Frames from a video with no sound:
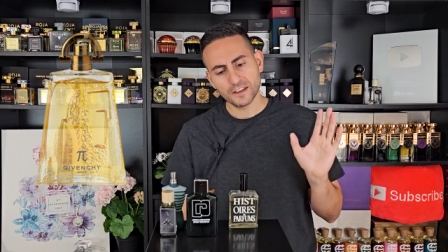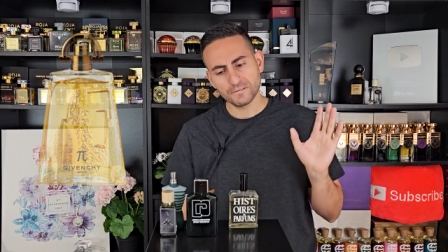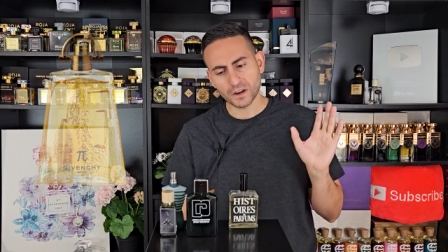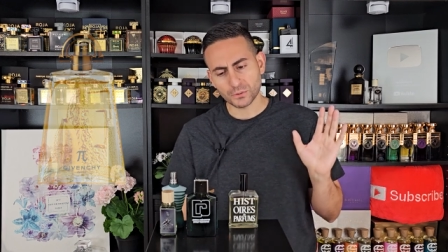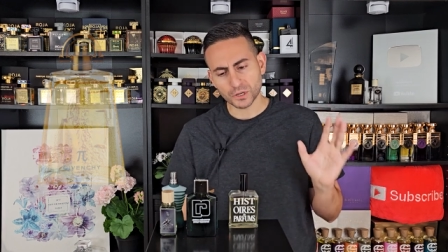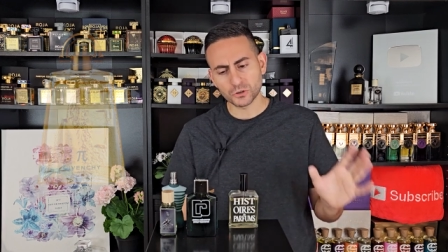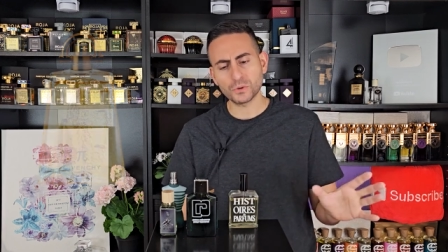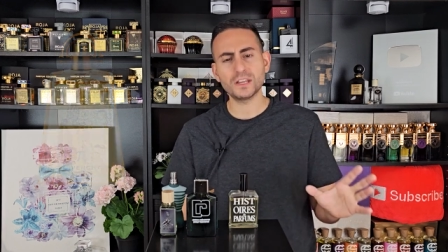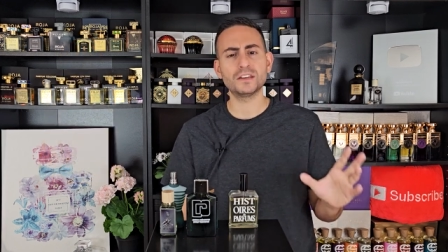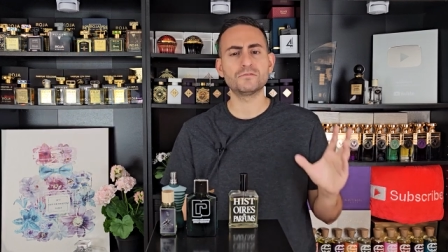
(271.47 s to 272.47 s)
very
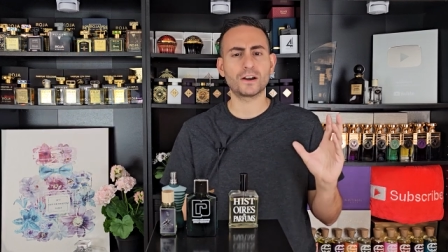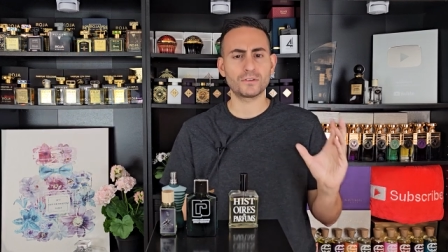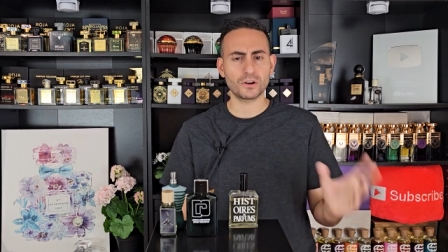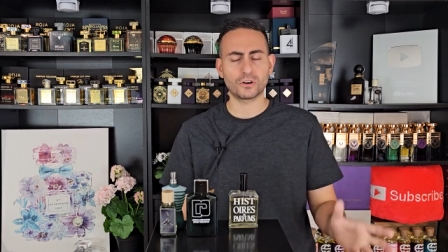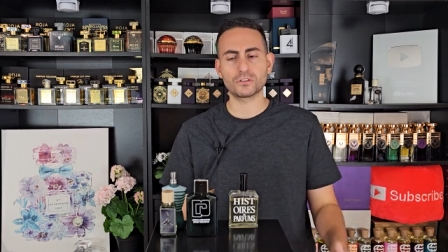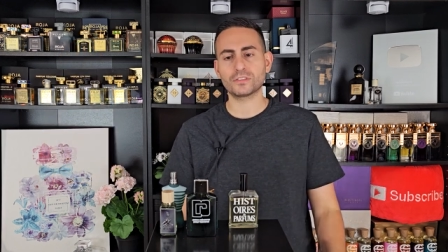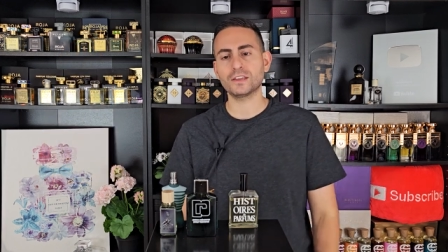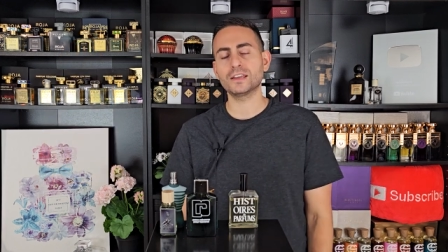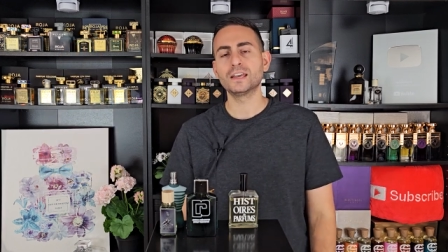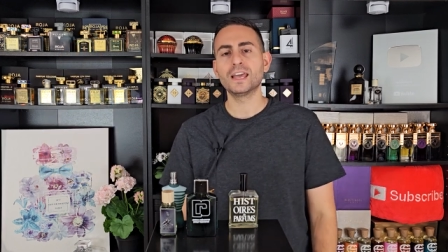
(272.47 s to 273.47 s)
green, very
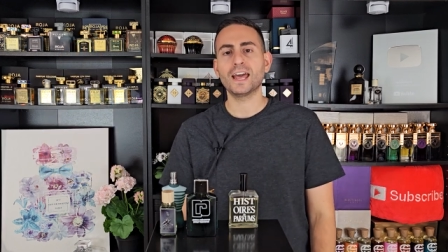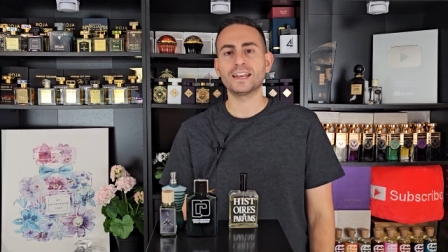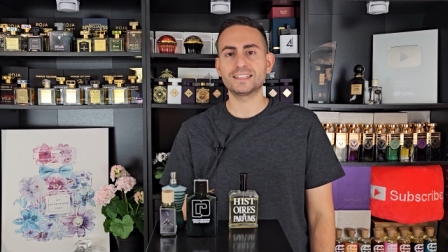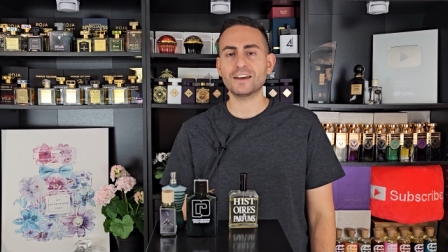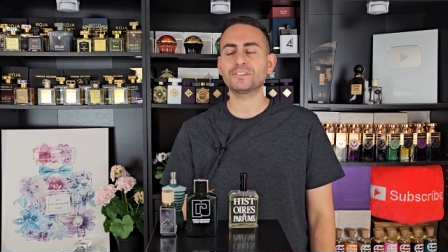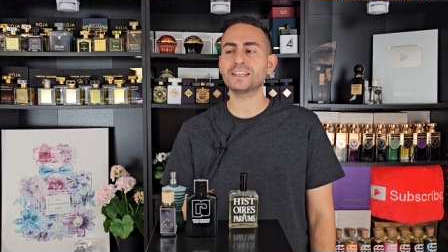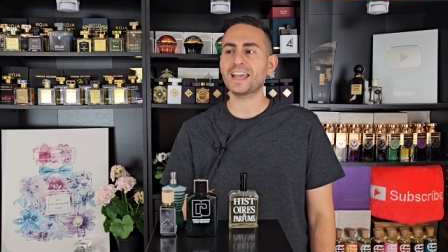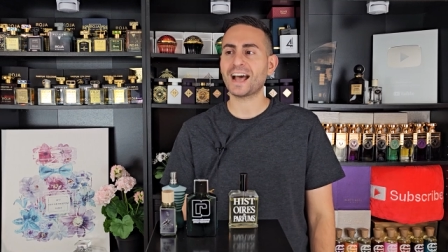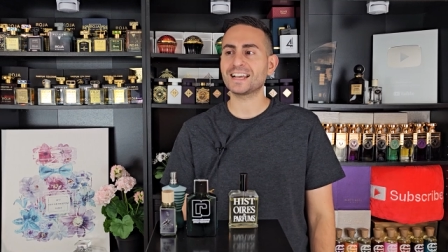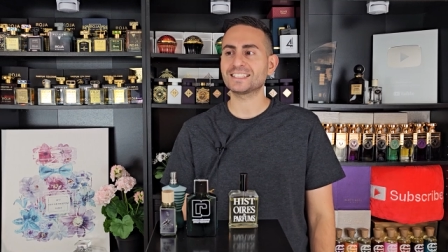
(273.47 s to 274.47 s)
earthy, and it definitely
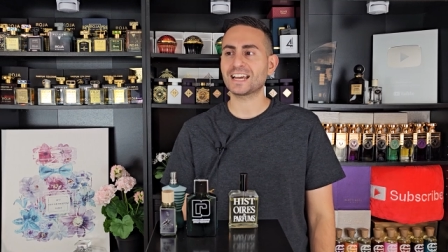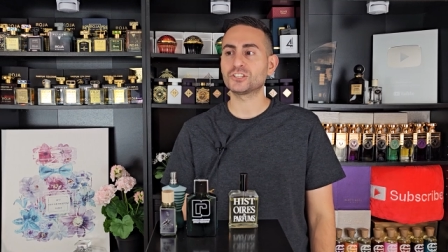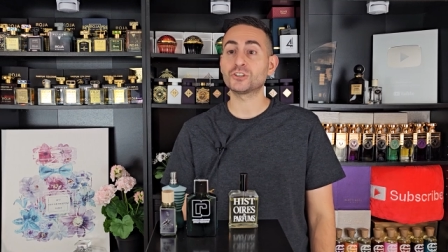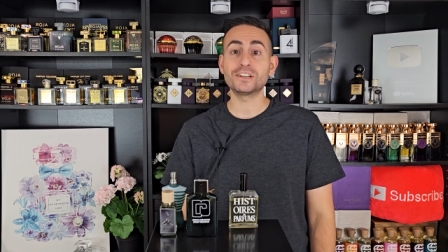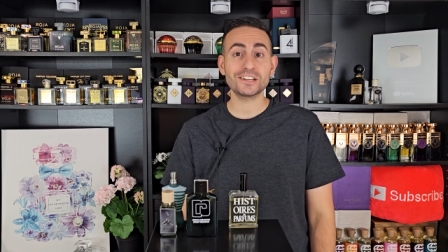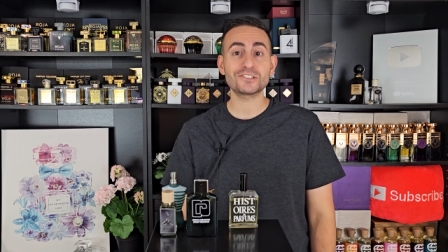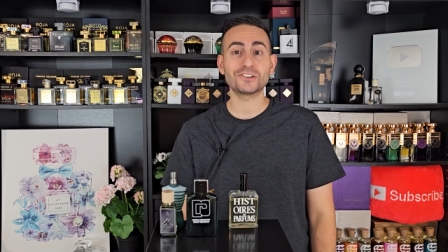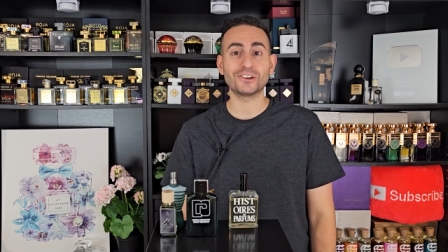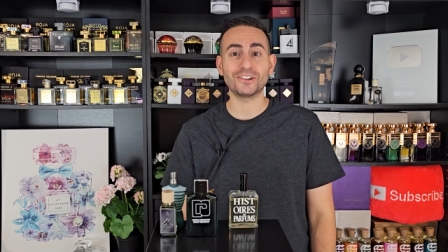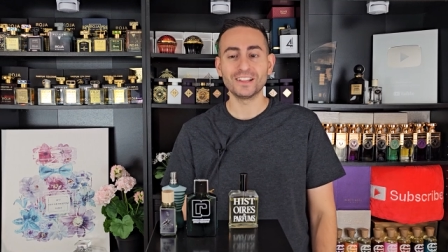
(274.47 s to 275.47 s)
has that
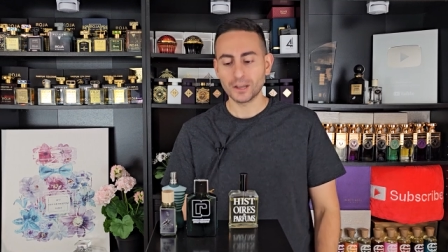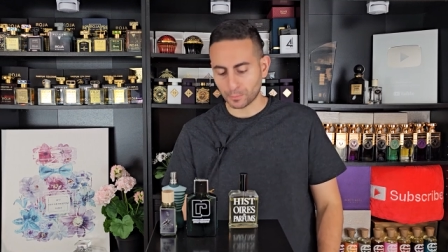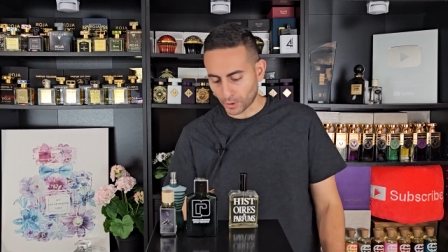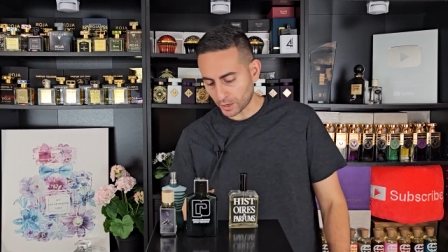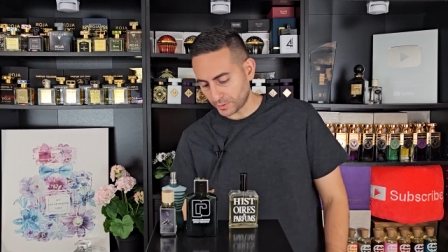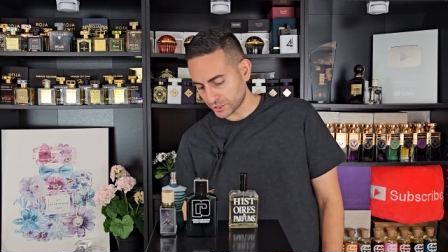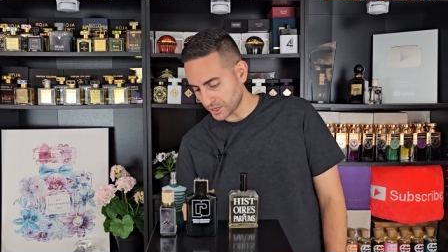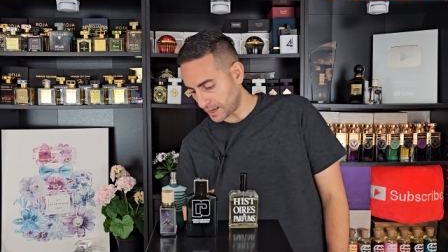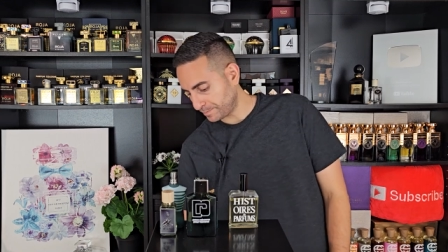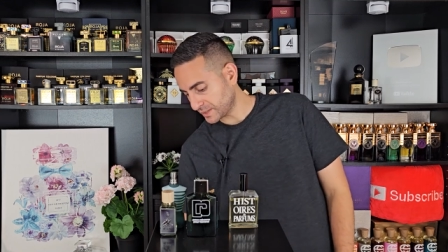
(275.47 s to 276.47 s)
traditional
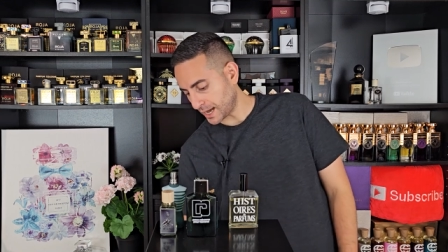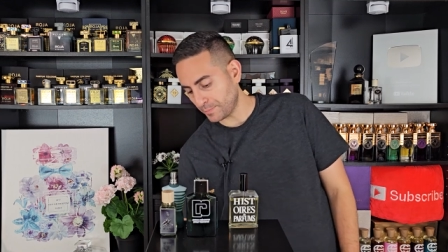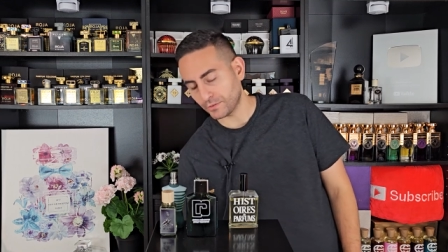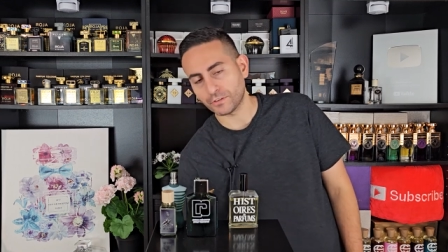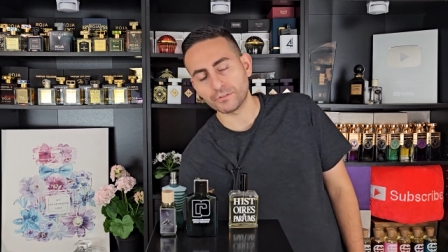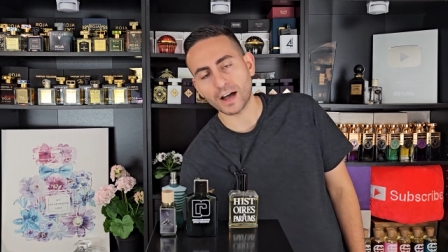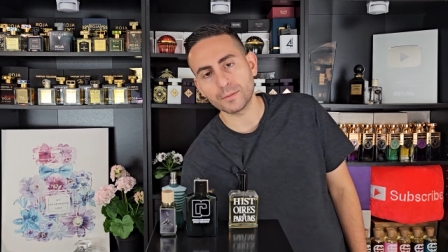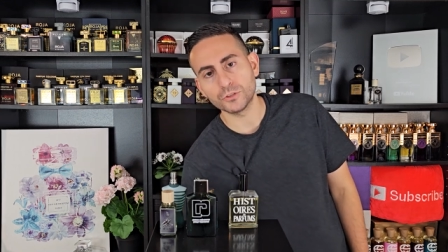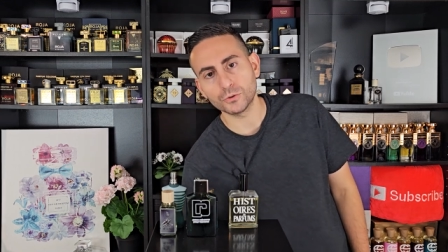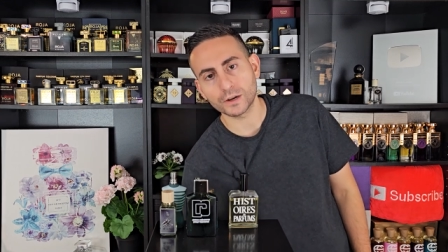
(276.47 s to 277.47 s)
barbershop type of a
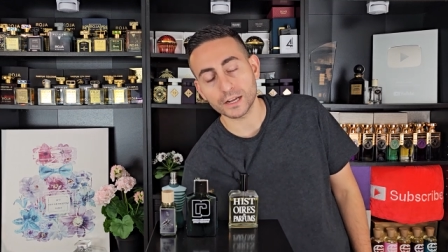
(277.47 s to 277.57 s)
vibe to it.